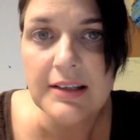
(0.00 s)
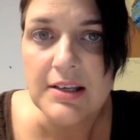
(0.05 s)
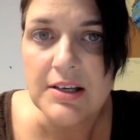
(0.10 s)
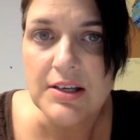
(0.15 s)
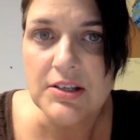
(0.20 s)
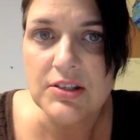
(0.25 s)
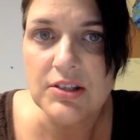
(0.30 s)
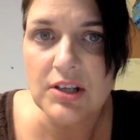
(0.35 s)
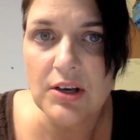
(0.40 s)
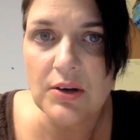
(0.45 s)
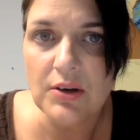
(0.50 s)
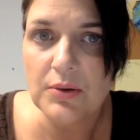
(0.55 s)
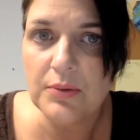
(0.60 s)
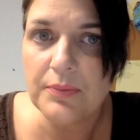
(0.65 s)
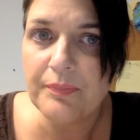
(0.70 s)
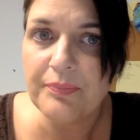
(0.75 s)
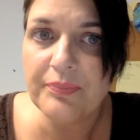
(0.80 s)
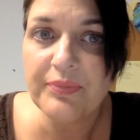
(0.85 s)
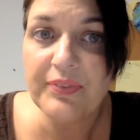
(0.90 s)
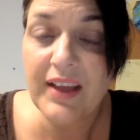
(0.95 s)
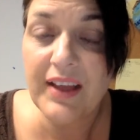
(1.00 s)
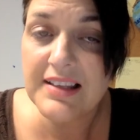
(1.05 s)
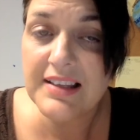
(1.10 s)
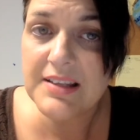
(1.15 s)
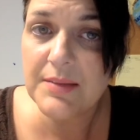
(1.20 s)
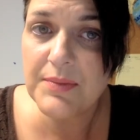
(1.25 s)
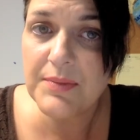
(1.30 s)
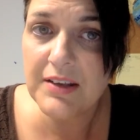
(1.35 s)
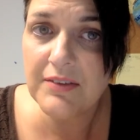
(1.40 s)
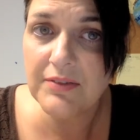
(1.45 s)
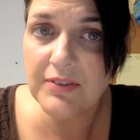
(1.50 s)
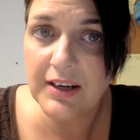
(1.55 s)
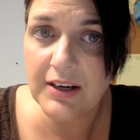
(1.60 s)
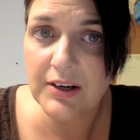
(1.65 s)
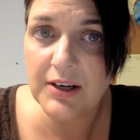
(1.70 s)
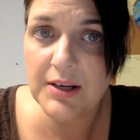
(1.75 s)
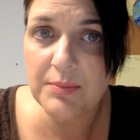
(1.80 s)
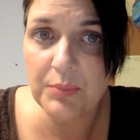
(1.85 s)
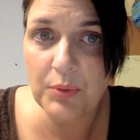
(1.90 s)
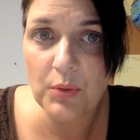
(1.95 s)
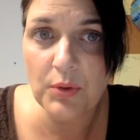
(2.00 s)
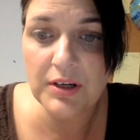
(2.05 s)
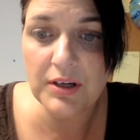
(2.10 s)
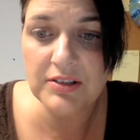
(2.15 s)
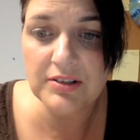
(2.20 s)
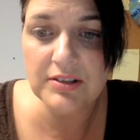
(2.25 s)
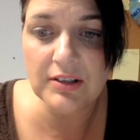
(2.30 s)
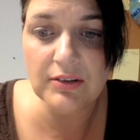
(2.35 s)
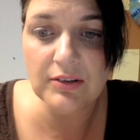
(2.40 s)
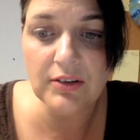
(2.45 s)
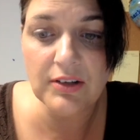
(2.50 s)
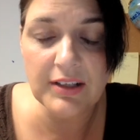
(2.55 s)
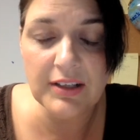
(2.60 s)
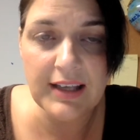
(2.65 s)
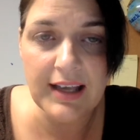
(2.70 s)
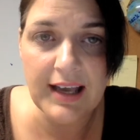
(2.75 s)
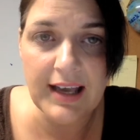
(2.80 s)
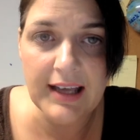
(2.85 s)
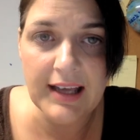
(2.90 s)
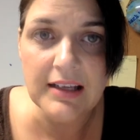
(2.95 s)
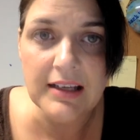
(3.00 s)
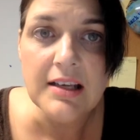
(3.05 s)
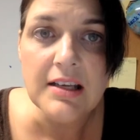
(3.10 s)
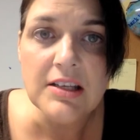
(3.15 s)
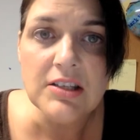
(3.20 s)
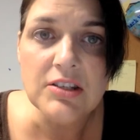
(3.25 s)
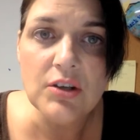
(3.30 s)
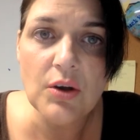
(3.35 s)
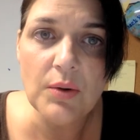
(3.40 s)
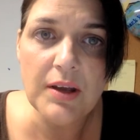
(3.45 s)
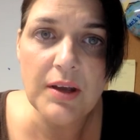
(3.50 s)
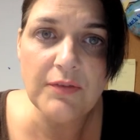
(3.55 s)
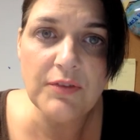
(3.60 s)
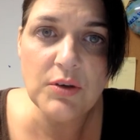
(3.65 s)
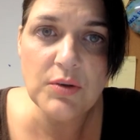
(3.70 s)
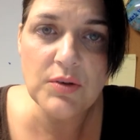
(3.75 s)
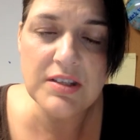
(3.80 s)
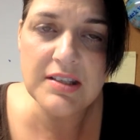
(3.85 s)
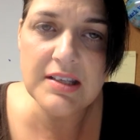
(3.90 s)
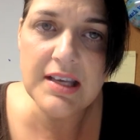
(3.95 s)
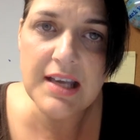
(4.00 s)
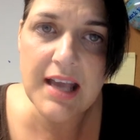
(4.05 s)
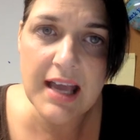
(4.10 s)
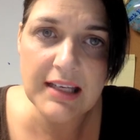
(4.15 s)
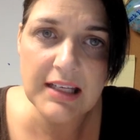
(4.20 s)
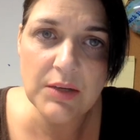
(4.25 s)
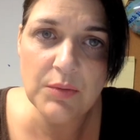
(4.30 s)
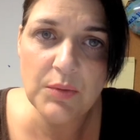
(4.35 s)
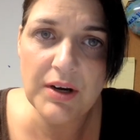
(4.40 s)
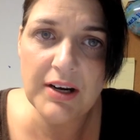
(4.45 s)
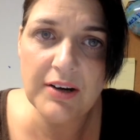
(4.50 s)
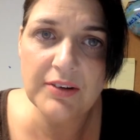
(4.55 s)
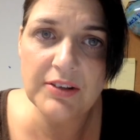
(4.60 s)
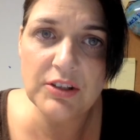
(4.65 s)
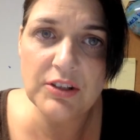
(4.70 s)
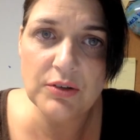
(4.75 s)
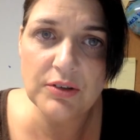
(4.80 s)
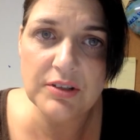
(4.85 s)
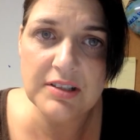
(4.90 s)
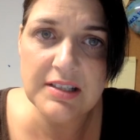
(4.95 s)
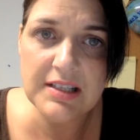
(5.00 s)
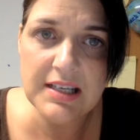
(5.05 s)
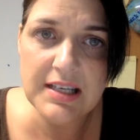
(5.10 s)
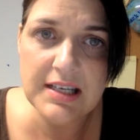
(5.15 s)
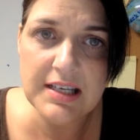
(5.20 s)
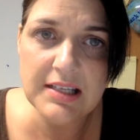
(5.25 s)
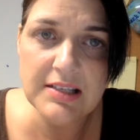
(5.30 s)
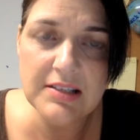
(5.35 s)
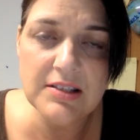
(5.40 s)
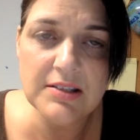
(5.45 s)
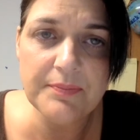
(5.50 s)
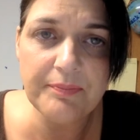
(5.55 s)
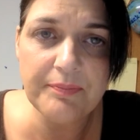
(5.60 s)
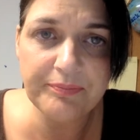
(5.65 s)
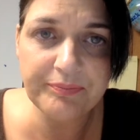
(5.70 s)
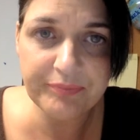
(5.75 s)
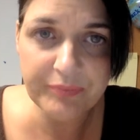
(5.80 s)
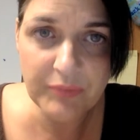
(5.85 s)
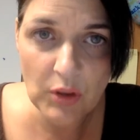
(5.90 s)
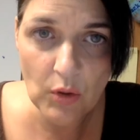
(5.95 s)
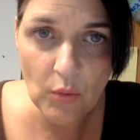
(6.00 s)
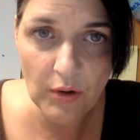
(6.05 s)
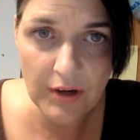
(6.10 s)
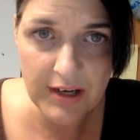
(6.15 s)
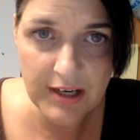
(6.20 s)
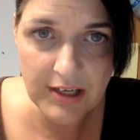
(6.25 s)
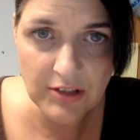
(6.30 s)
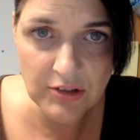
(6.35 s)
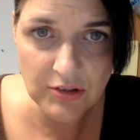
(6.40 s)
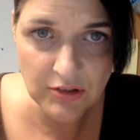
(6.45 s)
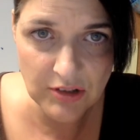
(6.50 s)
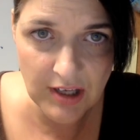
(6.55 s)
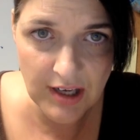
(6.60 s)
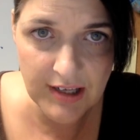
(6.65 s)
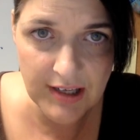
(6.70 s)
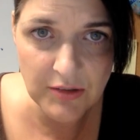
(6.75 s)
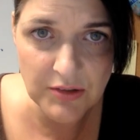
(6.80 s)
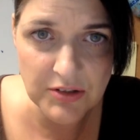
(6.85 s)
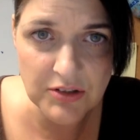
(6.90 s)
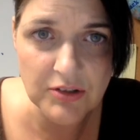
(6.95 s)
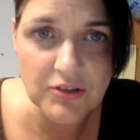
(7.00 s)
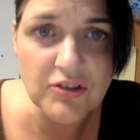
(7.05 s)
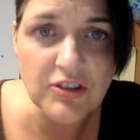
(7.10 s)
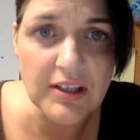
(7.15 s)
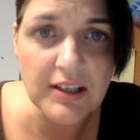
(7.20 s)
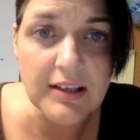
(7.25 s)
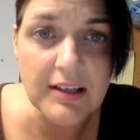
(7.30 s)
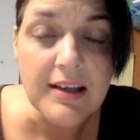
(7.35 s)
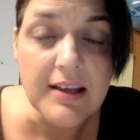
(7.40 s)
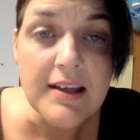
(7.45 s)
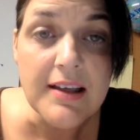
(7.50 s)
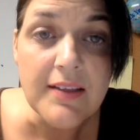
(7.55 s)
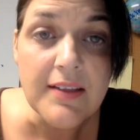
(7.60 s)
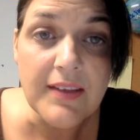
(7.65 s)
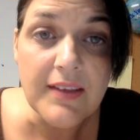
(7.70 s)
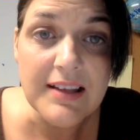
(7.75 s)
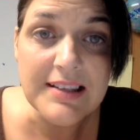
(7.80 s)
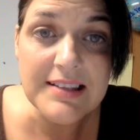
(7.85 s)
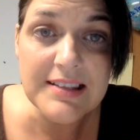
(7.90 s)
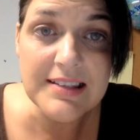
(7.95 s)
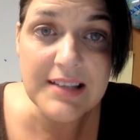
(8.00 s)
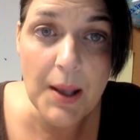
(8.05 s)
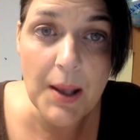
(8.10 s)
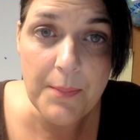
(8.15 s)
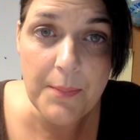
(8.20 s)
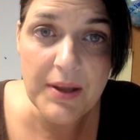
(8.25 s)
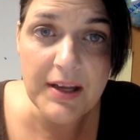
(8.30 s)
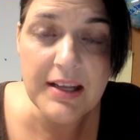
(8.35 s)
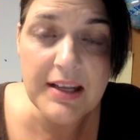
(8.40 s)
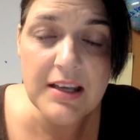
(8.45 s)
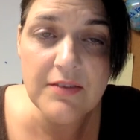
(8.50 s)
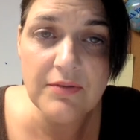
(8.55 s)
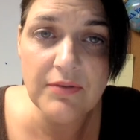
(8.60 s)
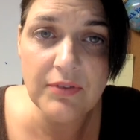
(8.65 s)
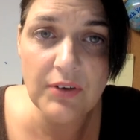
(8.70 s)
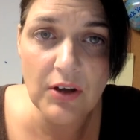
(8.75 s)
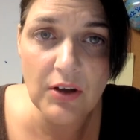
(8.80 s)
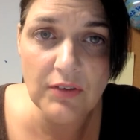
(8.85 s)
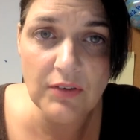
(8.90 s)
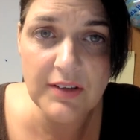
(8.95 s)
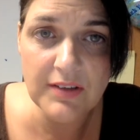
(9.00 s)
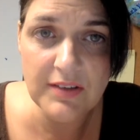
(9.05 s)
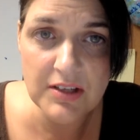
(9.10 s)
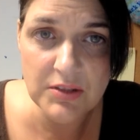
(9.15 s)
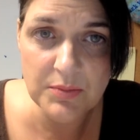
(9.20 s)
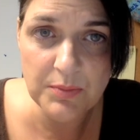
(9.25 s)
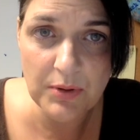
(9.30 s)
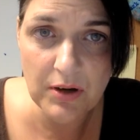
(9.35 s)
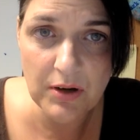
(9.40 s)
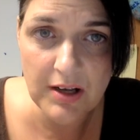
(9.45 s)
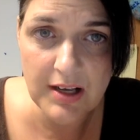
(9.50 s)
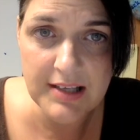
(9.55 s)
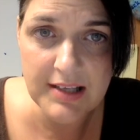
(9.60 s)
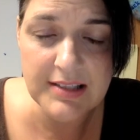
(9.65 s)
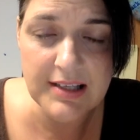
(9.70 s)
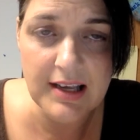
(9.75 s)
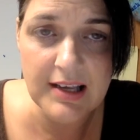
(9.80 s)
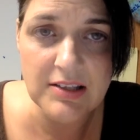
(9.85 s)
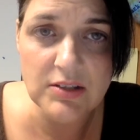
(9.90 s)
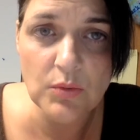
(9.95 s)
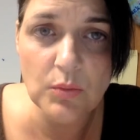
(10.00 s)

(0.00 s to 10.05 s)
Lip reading: So that's something very important to look at. So if you see anywhere in your deeds or in your title searching that somebody involved in this process